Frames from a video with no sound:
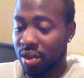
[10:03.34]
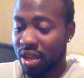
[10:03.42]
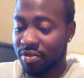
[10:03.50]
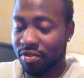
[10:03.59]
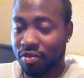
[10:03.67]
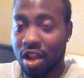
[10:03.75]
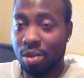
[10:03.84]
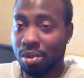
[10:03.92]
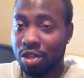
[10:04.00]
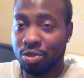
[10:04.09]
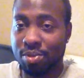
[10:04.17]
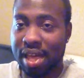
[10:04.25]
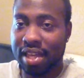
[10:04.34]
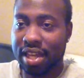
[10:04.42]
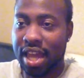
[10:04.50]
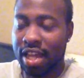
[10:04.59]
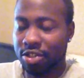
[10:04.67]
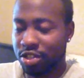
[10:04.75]
have the Frog Brothers back in
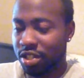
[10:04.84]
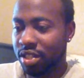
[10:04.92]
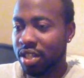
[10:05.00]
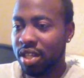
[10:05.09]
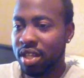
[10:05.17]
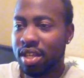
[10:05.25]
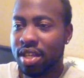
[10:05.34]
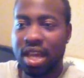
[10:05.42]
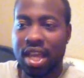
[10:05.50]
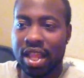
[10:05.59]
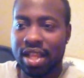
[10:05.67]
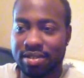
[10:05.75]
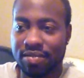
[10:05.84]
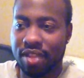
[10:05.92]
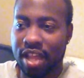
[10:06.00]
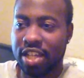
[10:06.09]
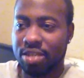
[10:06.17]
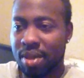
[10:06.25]
action, and lots of
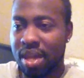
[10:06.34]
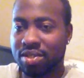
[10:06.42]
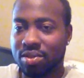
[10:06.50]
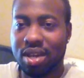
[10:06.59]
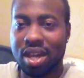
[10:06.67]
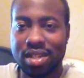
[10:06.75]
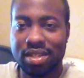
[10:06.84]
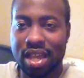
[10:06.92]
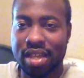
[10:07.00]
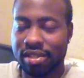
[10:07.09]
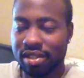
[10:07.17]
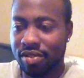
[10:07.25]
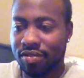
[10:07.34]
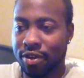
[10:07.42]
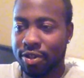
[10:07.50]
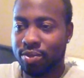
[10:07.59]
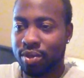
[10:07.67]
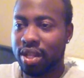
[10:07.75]
flashbacks, so it kind of ties into the
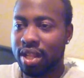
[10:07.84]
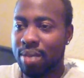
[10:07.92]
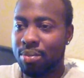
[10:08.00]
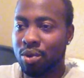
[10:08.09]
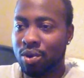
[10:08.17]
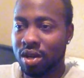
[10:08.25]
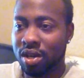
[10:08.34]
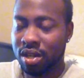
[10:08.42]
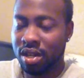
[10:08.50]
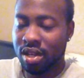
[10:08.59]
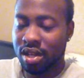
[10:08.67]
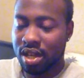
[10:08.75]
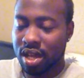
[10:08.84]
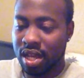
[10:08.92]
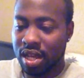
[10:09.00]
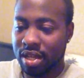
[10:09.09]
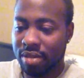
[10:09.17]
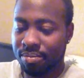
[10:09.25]
first one a lot more.
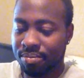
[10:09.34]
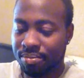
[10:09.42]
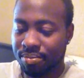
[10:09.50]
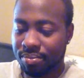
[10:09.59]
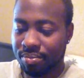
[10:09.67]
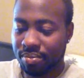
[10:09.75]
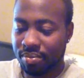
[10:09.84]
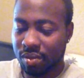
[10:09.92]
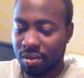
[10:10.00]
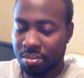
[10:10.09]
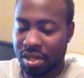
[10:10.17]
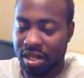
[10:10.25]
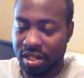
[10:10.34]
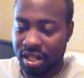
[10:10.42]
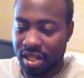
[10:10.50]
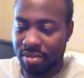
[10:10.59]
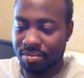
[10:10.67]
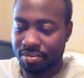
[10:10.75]
But
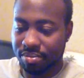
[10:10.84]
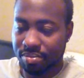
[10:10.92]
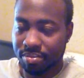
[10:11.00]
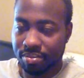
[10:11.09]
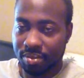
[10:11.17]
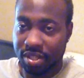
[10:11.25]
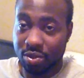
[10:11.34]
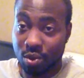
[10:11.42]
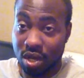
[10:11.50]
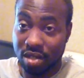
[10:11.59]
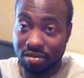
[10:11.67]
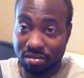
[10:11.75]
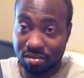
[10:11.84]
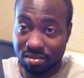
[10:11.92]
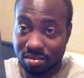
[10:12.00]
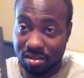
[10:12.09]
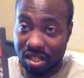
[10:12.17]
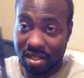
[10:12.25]
this one,
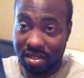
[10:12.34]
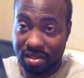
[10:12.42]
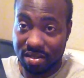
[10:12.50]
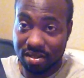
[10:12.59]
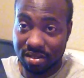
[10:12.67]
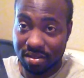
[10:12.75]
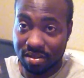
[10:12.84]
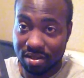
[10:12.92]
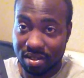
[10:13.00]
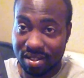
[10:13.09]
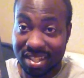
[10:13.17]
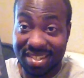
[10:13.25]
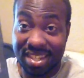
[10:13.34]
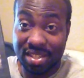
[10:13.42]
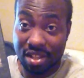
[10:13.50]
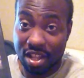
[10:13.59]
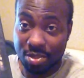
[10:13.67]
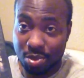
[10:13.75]
this is
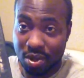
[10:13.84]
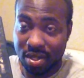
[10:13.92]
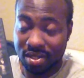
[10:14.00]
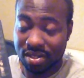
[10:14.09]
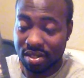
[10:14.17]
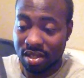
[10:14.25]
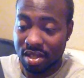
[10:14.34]
Lost Boys,